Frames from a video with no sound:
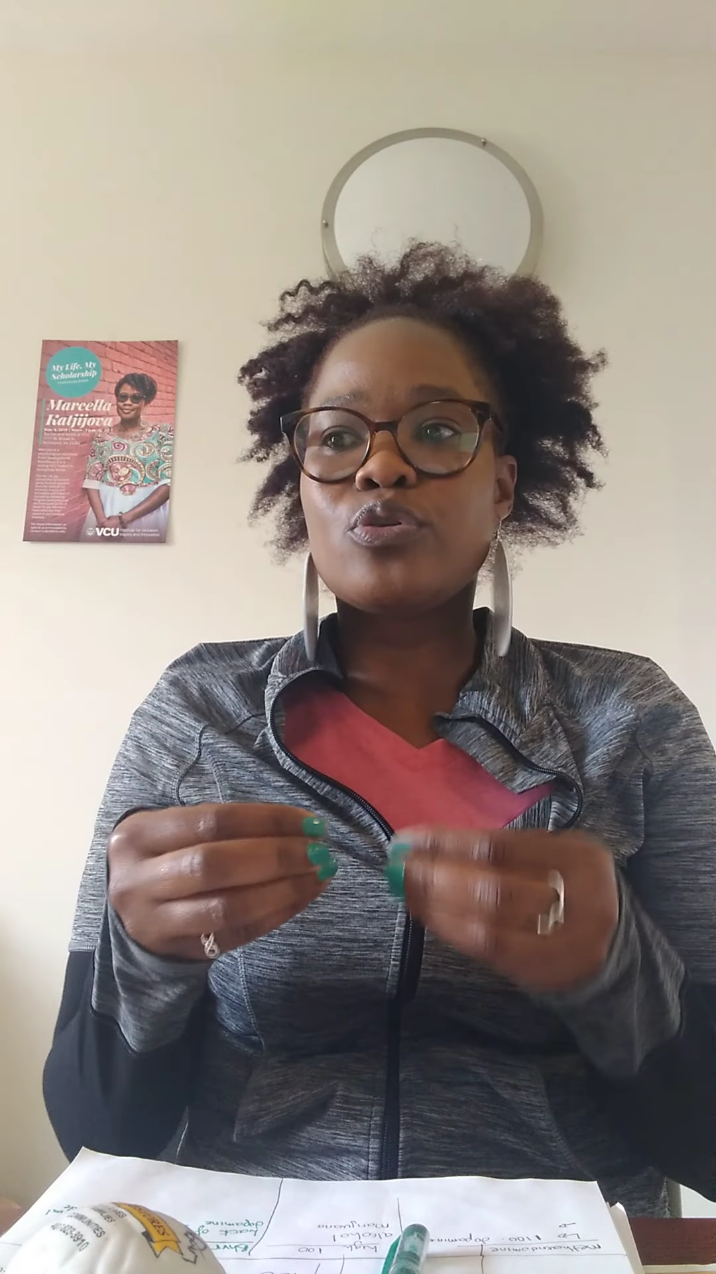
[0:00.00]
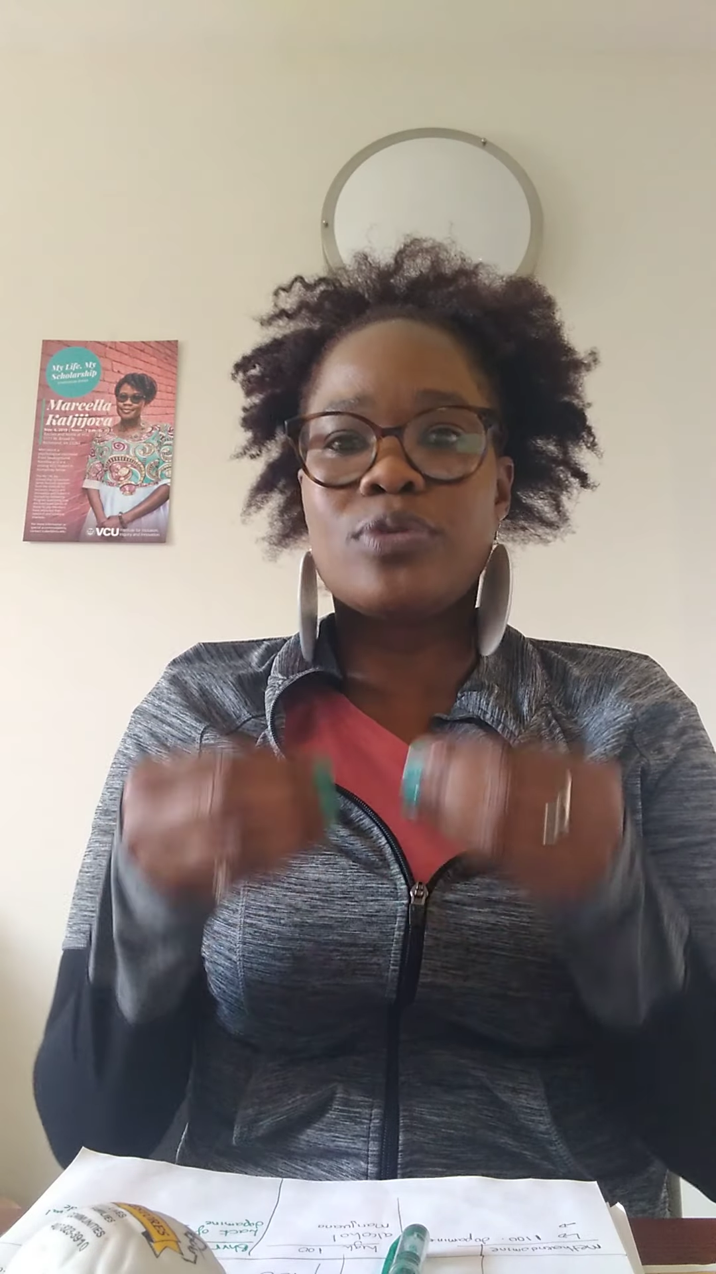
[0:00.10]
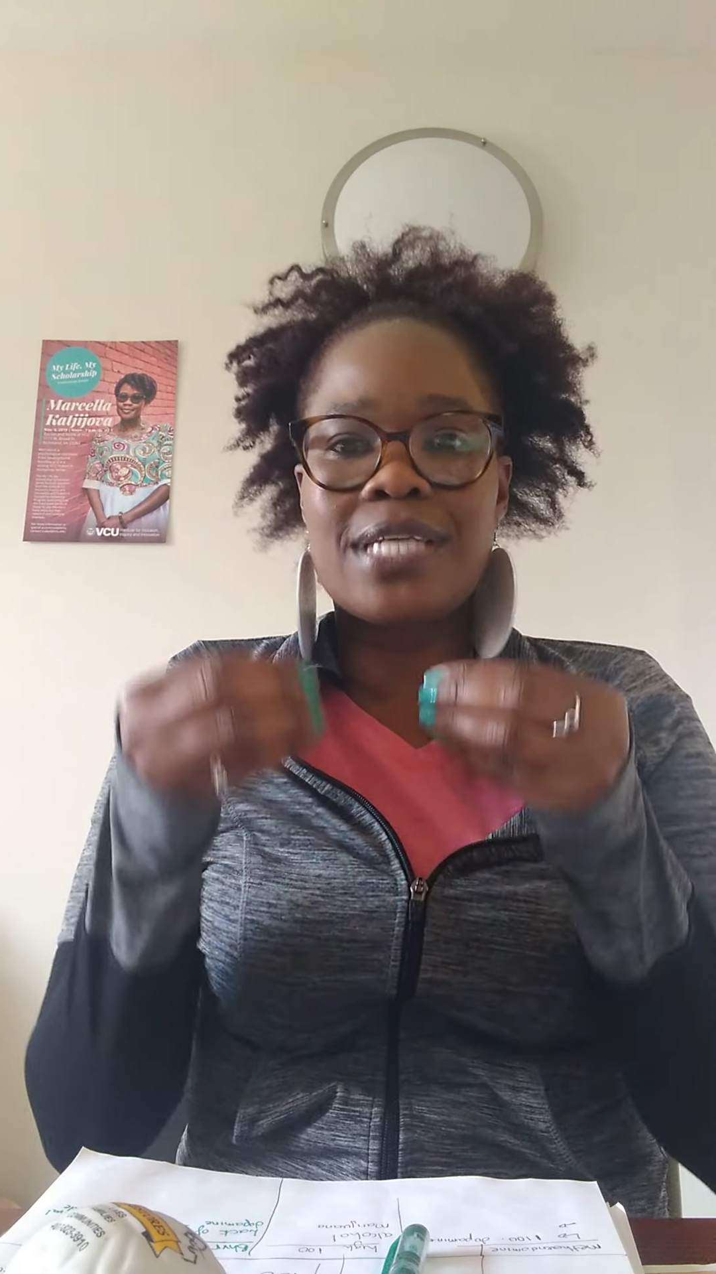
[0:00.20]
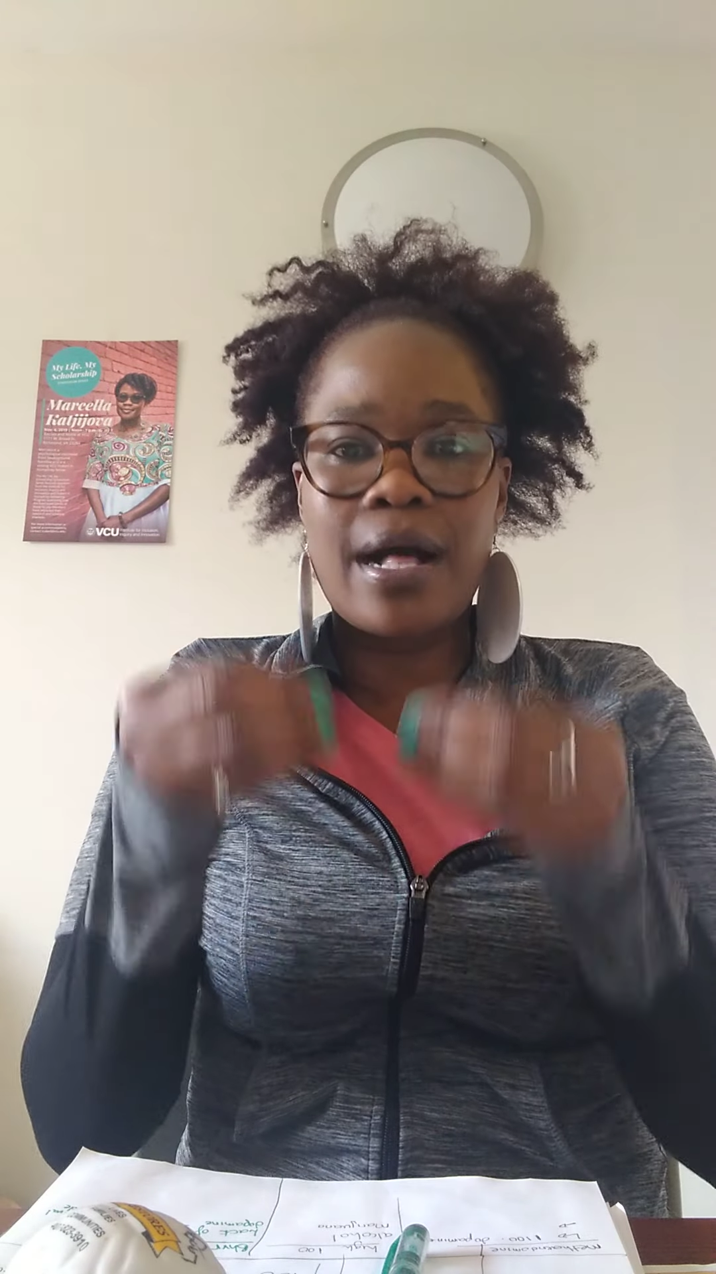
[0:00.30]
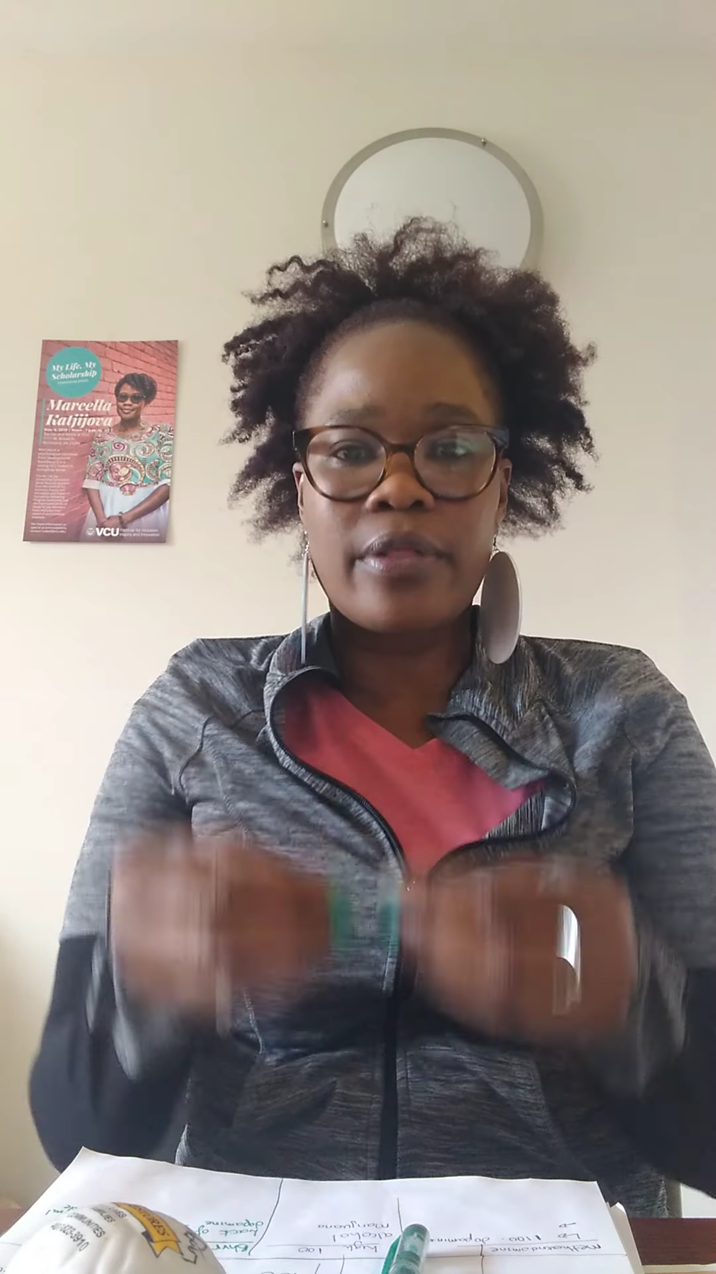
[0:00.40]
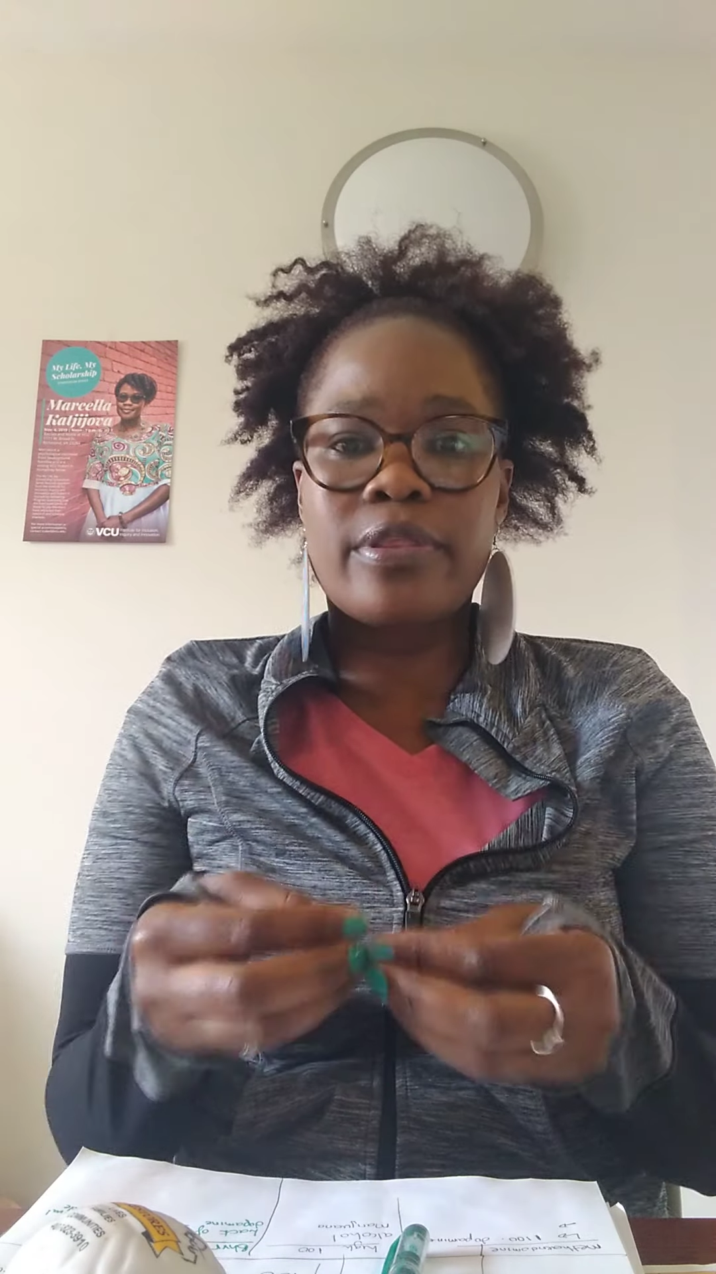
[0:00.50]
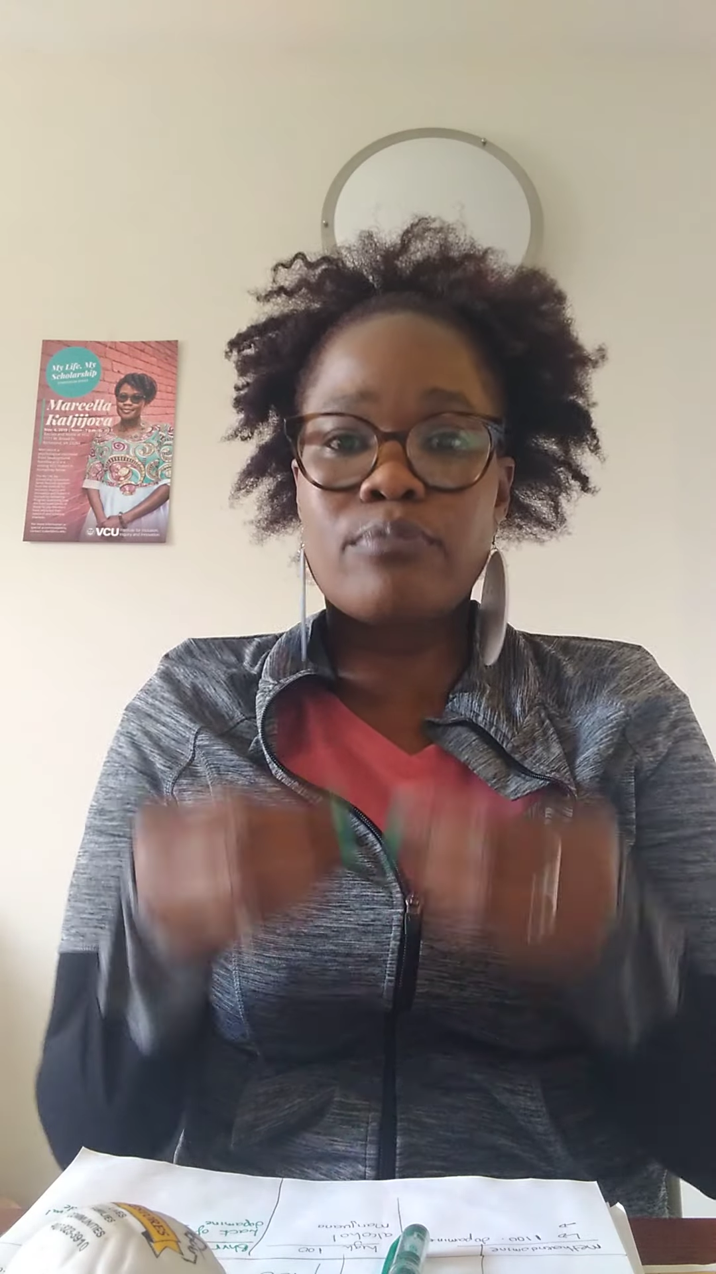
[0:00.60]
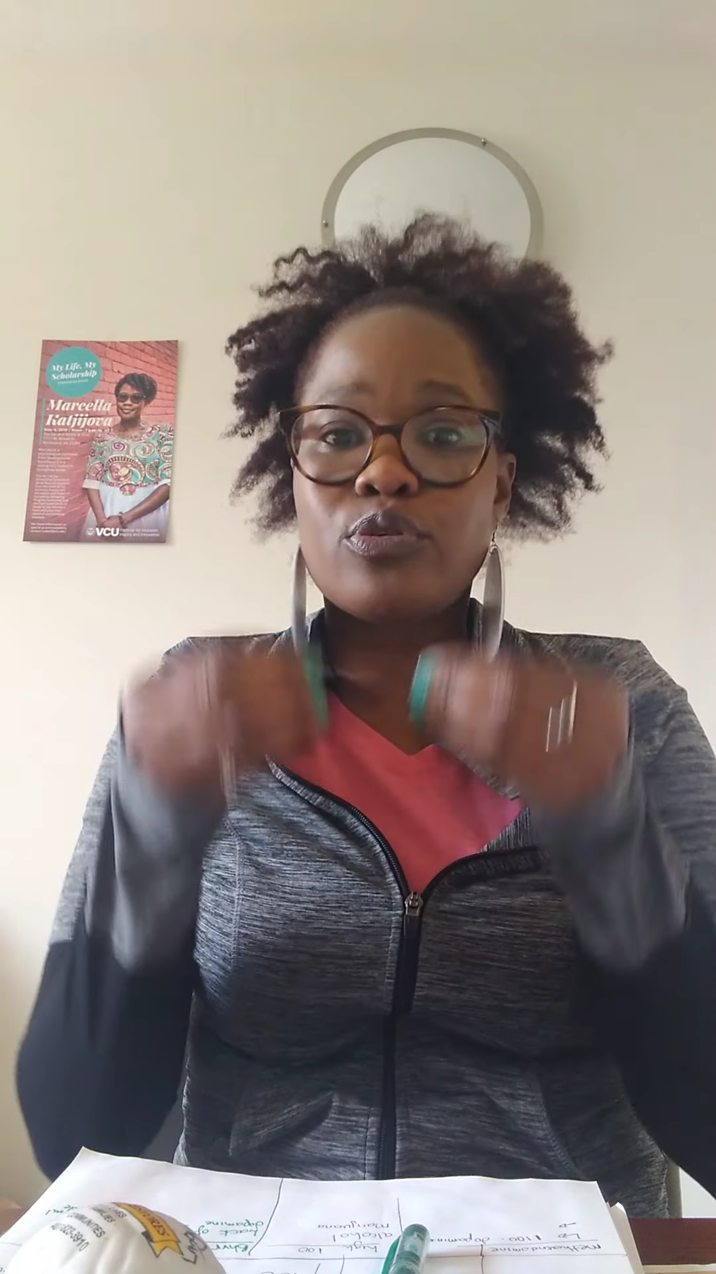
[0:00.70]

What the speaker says: to tell them